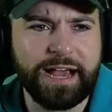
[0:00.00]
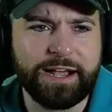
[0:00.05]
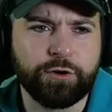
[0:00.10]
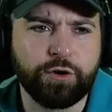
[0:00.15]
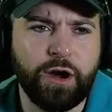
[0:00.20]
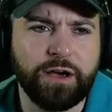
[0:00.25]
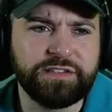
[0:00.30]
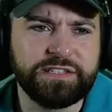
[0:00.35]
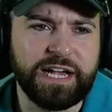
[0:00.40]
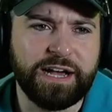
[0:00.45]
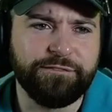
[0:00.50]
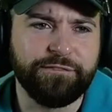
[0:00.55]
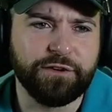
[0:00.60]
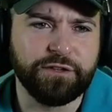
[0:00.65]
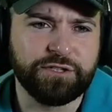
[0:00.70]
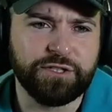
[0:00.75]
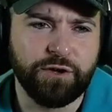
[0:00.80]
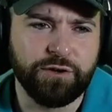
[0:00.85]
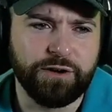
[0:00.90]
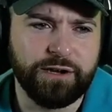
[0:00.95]
Cruyff's not
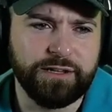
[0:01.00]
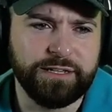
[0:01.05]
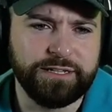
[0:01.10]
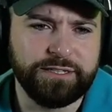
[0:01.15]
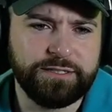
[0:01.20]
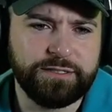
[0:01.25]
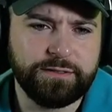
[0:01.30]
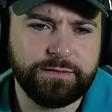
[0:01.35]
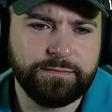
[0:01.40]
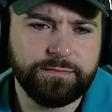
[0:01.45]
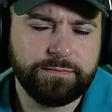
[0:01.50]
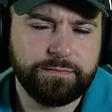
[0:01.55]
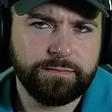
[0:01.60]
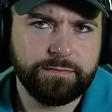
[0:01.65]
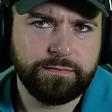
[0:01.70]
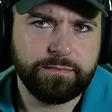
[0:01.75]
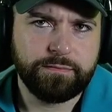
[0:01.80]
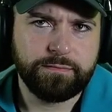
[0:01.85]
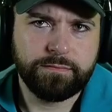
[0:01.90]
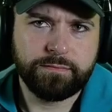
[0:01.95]
first owner, at least.
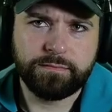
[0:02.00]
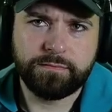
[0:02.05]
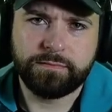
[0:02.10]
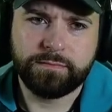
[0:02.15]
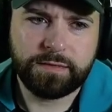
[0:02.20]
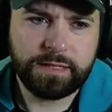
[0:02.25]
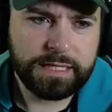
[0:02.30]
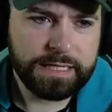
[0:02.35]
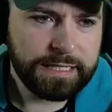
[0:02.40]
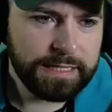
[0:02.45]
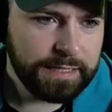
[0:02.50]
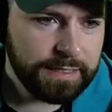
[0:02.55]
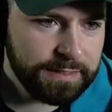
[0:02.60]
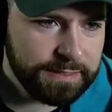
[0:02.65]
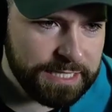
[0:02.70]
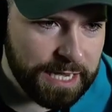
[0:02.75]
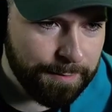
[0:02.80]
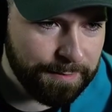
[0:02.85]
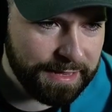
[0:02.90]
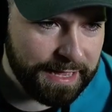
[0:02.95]

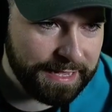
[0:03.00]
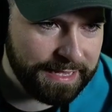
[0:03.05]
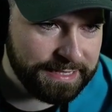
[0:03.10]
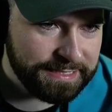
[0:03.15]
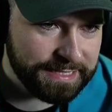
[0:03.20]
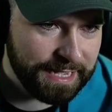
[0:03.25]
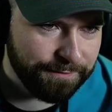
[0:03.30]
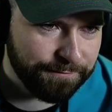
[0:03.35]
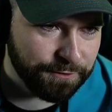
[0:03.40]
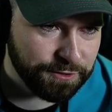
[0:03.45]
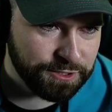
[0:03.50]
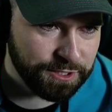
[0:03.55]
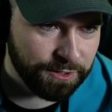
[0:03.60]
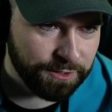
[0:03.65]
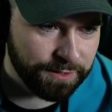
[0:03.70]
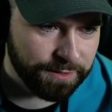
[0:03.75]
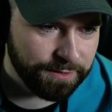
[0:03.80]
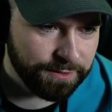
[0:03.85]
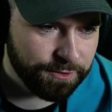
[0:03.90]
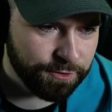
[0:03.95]
Tell me that he's not first
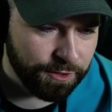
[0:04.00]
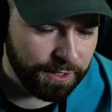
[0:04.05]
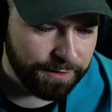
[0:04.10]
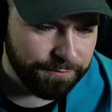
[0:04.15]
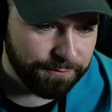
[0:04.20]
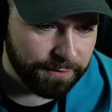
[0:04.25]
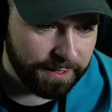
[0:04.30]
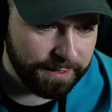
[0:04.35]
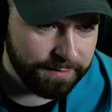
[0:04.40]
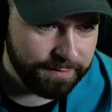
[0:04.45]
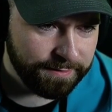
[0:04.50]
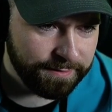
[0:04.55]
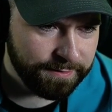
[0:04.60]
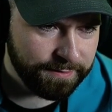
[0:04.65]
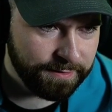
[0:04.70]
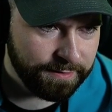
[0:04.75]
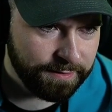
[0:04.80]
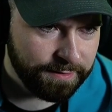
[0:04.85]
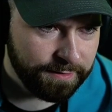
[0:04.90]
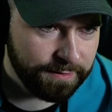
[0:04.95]
owner. Cruyff, right?
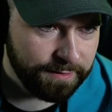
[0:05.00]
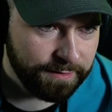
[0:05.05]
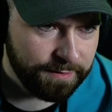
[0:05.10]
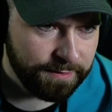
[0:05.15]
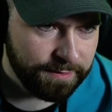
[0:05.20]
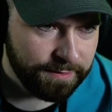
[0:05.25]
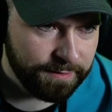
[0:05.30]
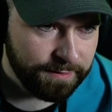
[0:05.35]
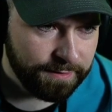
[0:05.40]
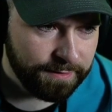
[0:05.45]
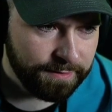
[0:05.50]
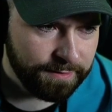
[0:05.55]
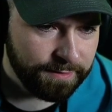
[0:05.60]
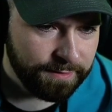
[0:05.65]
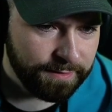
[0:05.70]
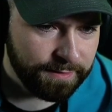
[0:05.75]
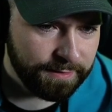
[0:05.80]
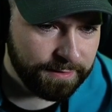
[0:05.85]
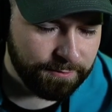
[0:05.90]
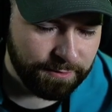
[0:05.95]

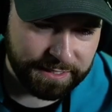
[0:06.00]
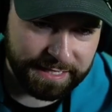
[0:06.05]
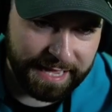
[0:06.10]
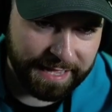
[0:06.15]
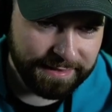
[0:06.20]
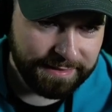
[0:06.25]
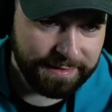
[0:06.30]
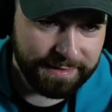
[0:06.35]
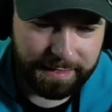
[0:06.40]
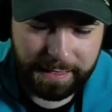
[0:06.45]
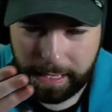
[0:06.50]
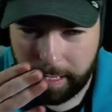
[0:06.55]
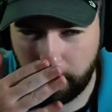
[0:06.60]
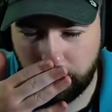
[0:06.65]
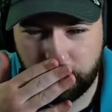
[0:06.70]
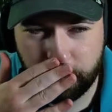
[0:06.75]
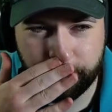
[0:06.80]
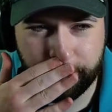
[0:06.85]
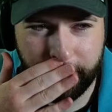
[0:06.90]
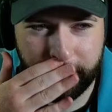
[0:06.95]
Oh, yeah. Oh,
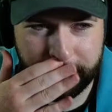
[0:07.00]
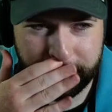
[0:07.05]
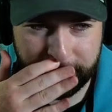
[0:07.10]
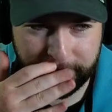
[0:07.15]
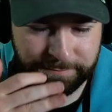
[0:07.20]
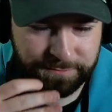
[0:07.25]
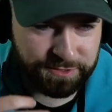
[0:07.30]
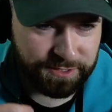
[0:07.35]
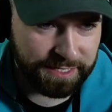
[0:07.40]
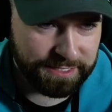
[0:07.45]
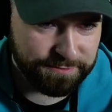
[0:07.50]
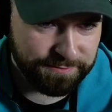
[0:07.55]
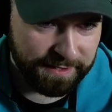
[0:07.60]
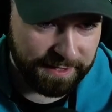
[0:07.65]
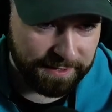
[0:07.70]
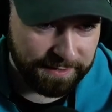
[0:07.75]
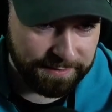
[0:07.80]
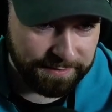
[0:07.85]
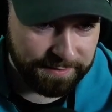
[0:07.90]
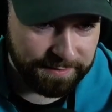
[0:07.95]
you bought him, so that's valid.